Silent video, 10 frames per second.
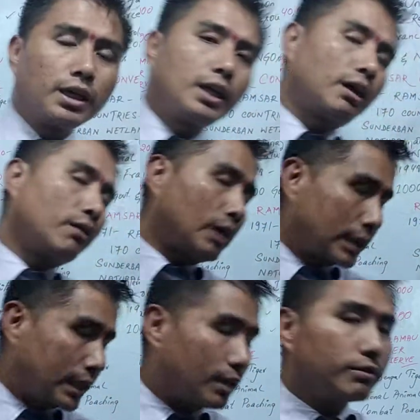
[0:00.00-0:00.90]
Now
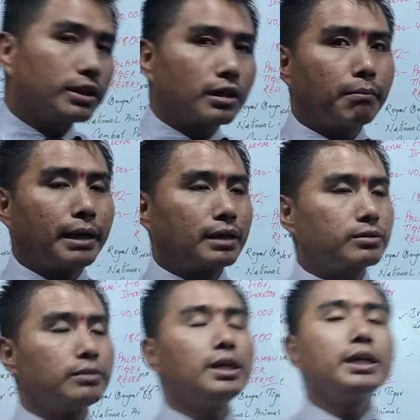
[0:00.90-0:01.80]
again we come back
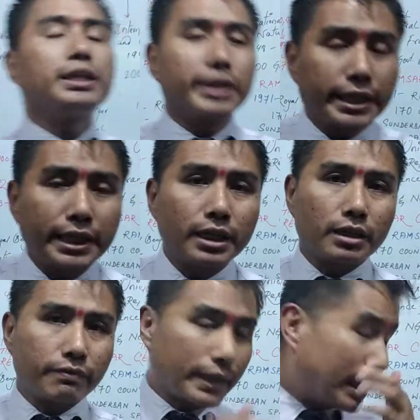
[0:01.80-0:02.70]
to trade
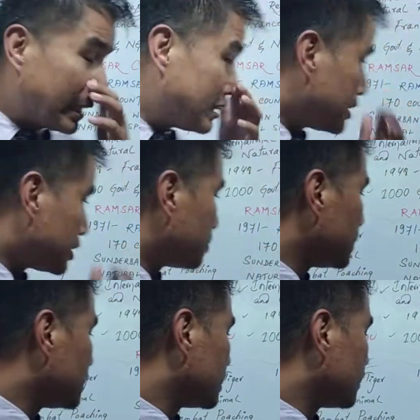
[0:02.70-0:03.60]
of endangered
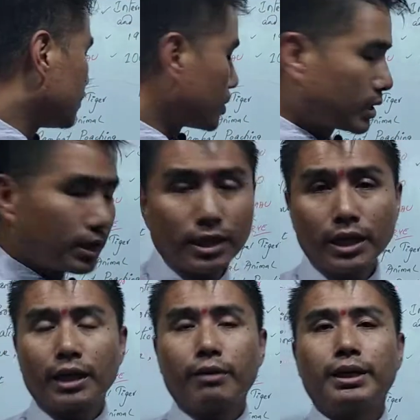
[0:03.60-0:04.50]
species. Okay,
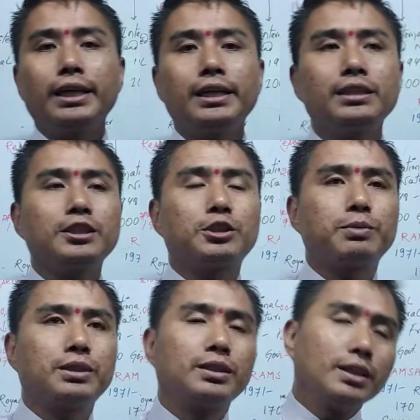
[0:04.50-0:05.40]
now endangered
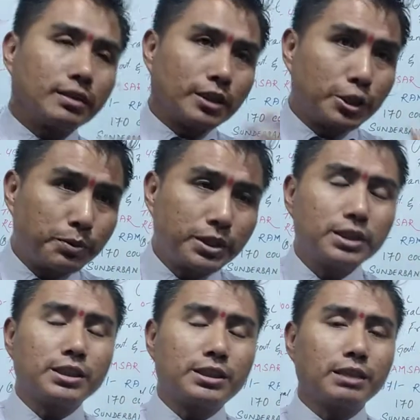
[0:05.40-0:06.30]
species, the species
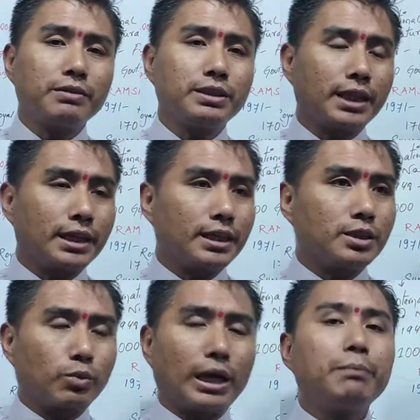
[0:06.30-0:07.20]
itself is
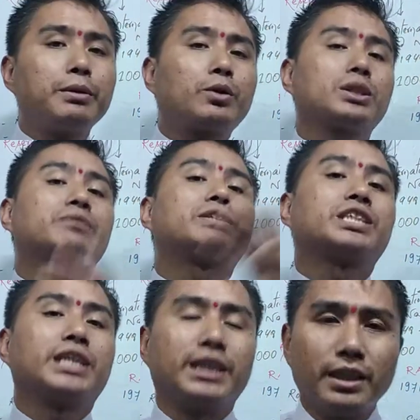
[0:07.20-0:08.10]
endangered. Why? Because of
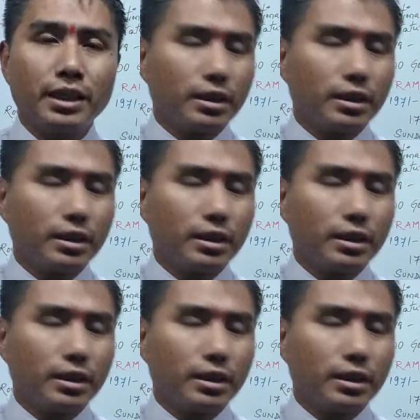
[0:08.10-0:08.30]
trade.